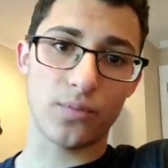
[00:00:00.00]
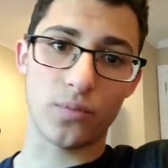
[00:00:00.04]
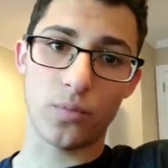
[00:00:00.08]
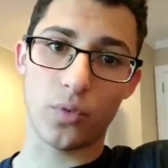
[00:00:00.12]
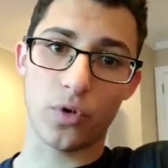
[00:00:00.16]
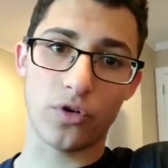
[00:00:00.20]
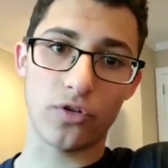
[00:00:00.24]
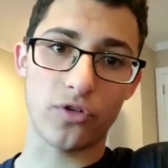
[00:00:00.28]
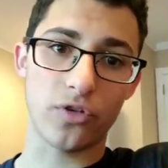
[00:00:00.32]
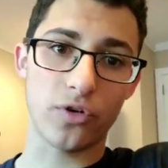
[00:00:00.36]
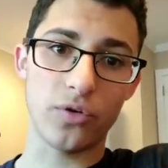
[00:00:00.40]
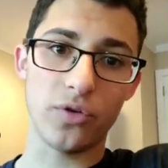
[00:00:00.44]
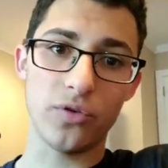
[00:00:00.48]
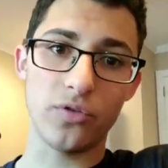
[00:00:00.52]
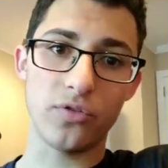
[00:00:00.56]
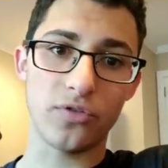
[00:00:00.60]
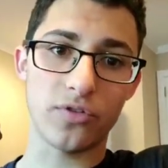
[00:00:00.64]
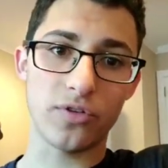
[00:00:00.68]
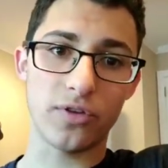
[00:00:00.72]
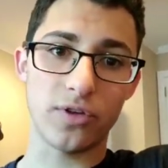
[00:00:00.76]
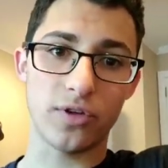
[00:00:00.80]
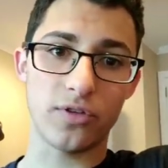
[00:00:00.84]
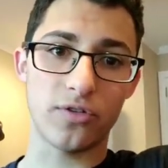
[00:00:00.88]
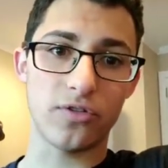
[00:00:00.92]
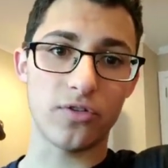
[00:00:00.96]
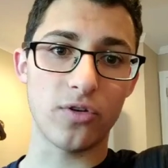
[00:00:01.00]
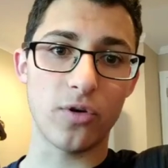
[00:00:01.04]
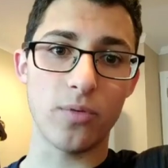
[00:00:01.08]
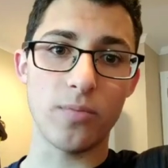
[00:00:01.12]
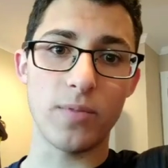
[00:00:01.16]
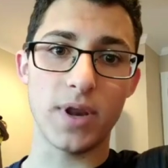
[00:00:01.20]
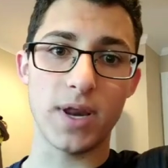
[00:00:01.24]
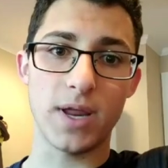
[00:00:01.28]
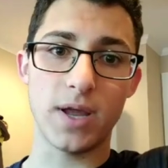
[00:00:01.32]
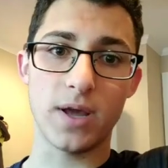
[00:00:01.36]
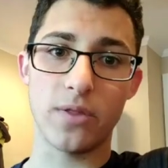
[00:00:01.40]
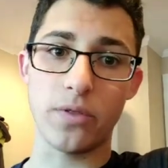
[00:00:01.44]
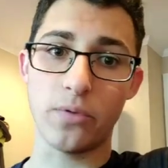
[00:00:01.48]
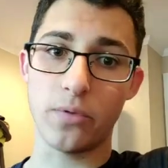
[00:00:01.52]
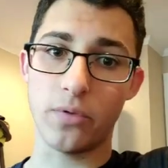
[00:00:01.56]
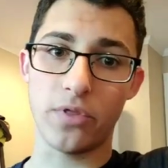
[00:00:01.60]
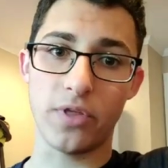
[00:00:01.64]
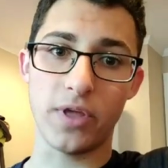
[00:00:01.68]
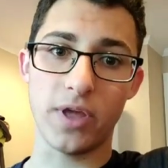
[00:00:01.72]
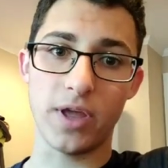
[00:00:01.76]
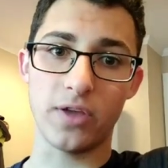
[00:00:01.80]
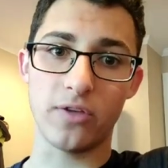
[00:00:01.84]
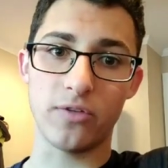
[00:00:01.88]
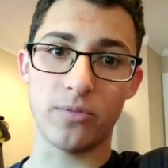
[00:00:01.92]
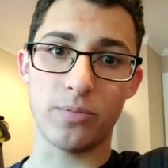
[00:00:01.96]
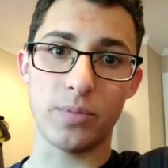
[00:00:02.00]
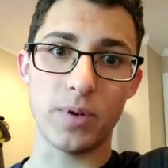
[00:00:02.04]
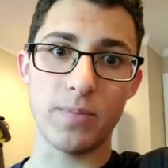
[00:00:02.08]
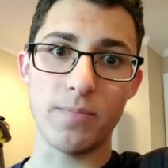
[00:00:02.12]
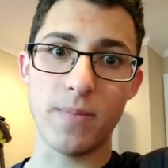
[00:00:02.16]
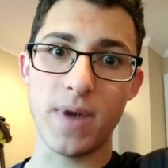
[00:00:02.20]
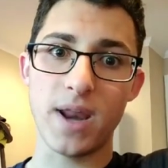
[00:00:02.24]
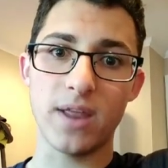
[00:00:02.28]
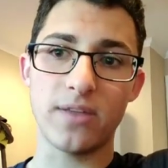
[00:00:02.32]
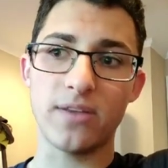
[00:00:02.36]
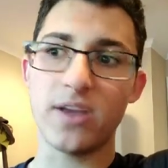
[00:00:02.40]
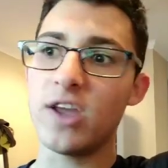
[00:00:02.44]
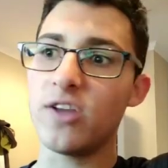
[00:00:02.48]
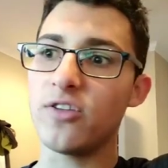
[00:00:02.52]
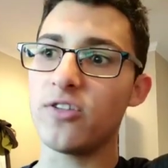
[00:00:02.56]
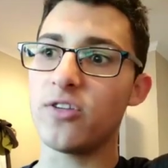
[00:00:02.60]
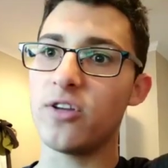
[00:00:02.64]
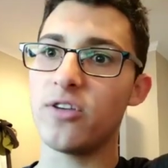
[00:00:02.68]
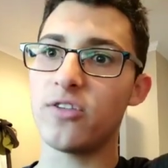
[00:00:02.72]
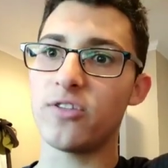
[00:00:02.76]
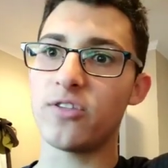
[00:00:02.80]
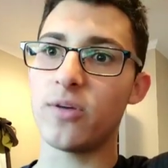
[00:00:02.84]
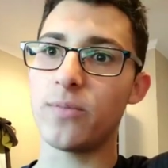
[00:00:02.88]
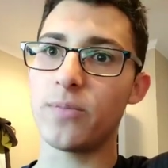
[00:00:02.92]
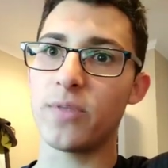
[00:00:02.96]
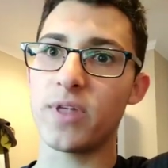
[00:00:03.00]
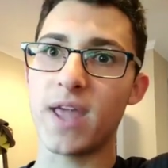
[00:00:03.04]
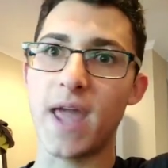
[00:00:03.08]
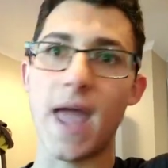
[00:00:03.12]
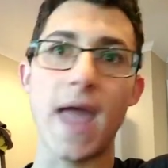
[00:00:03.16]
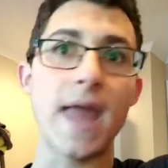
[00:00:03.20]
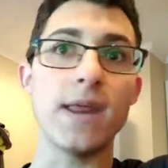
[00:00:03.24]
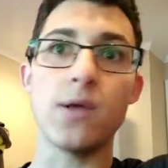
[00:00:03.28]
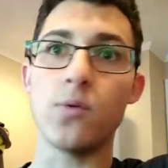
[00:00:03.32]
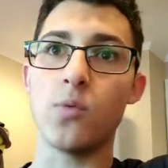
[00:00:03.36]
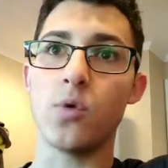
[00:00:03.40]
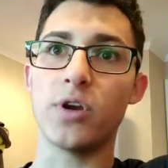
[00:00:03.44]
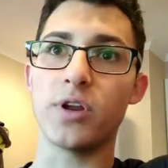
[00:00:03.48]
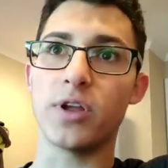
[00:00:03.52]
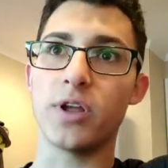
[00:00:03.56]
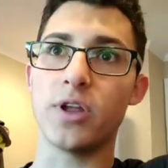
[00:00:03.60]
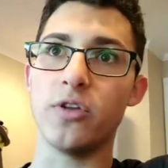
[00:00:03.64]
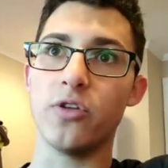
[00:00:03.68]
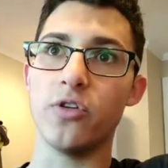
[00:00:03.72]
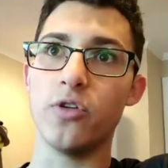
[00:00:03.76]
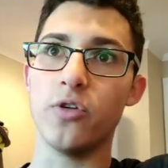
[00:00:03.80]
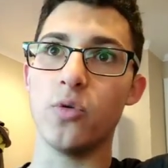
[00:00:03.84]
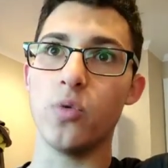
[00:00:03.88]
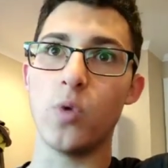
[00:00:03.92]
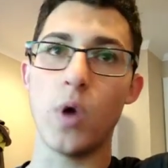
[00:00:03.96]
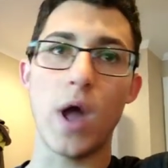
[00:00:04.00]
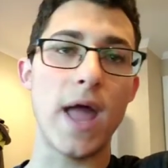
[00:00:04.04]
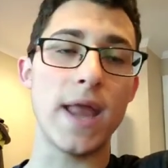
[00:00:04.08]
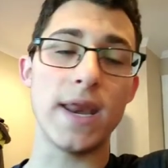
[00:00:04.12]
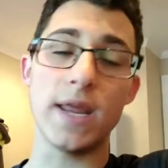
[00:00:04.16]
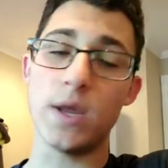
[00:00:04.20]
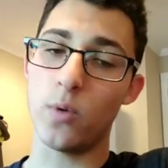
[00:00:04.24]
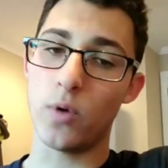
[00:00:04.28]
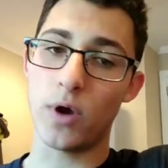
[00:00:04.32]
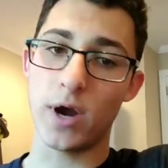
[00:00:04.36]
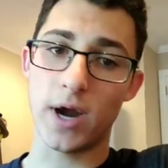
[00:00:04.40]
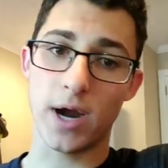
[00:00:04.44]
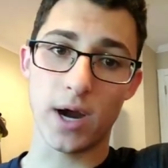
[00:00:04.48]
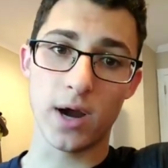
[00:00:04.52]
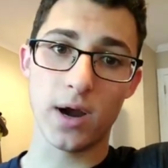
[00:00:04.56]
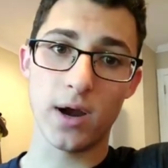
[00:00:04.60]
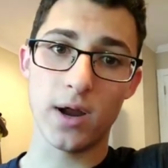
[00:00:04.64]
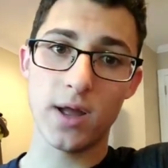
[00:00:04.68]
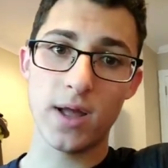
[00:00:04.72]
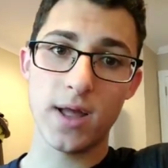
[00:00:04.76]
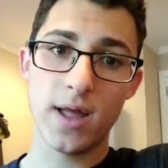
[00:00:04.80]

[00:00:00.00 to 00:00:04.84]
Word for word: We're so used to so many other things, but meditation is something anyone can do anywhere,